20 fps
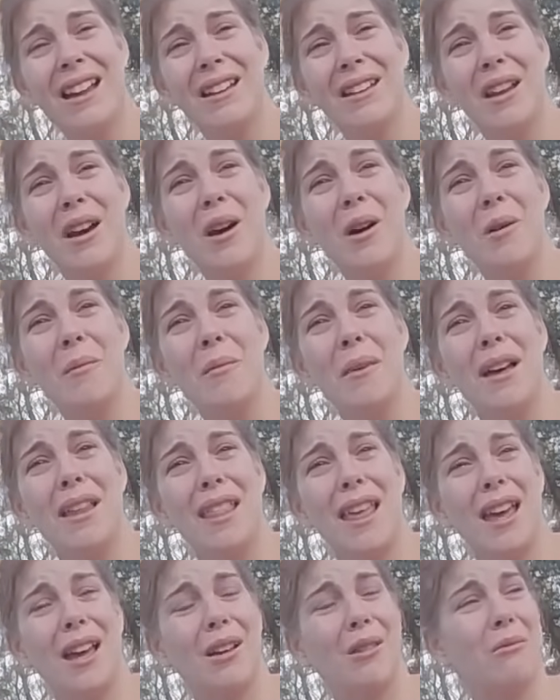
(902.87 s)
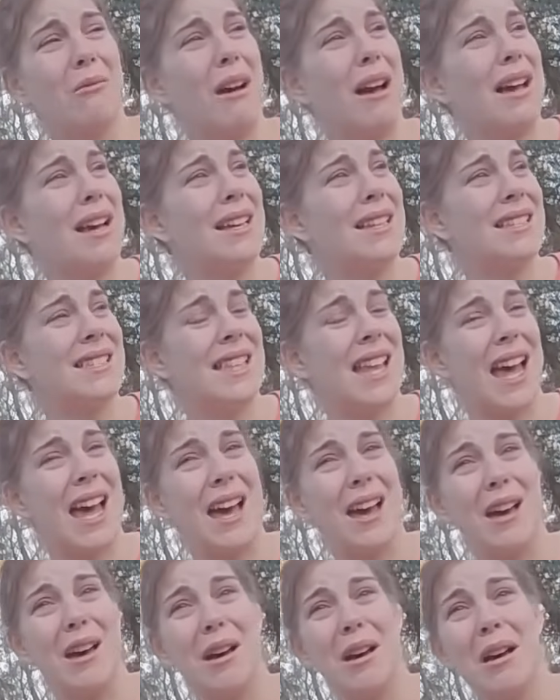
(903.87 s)
I know, but, like, why is
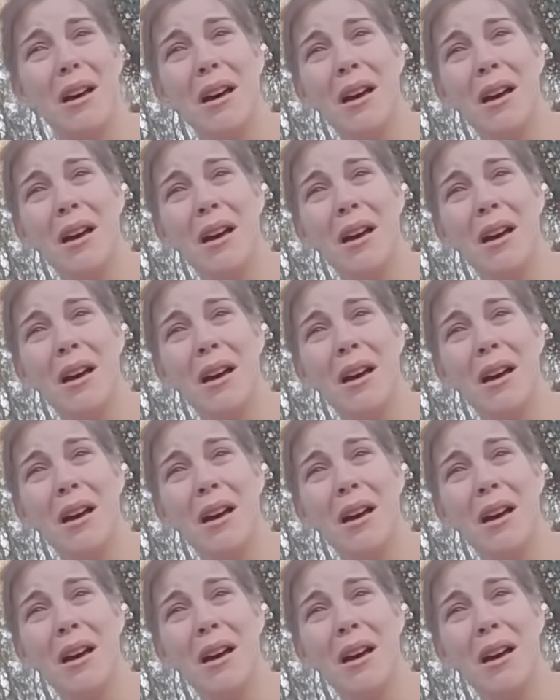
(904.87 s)
that?